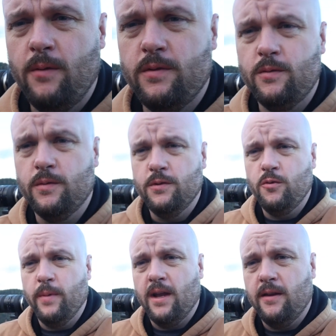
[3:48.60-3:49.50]
You
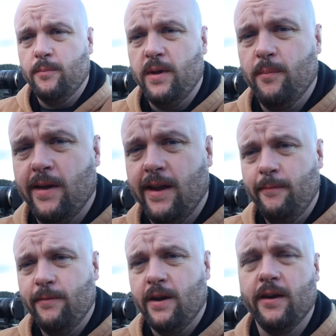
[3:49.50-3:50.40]
zoom out a little bit, buddy.
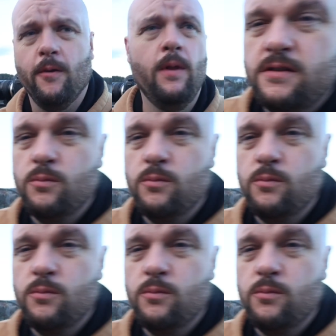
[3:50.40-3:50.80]
There you go.